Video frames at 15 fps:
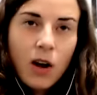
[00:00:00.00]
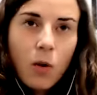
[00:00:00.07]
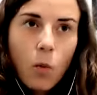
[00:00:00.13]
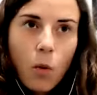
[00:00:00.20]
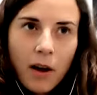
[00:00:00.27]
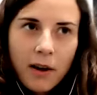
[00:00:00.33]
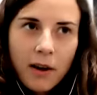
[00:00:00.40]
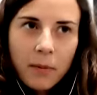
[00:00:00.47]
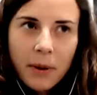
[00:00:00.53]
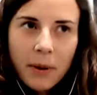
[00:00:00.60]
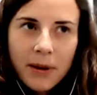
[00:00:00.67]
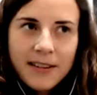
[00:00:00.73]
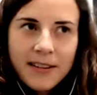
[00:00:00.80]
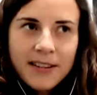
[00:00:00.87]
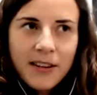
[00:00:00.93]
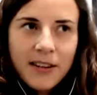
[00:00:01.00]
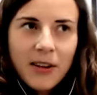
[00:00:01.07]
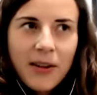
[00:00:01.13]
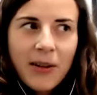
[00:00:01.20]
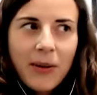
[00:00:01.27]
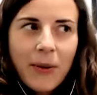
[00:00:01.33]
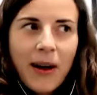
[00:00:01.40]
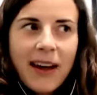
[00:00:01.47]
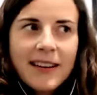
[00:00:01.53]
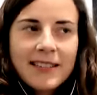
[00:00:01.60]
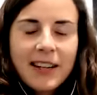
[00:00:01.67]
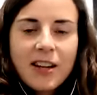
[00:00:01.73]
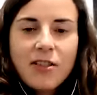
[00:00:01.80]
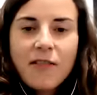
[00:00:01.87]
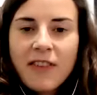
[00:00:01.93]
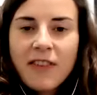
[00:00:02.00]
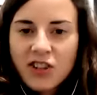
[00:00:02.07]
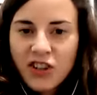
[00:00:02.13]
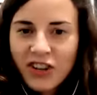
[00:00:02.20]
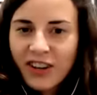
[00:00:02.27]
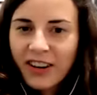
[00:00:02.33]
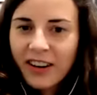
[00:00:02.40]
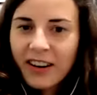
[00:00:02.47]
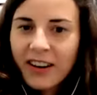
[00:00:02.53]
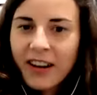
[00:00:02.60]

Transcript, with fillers: one person who has like the vision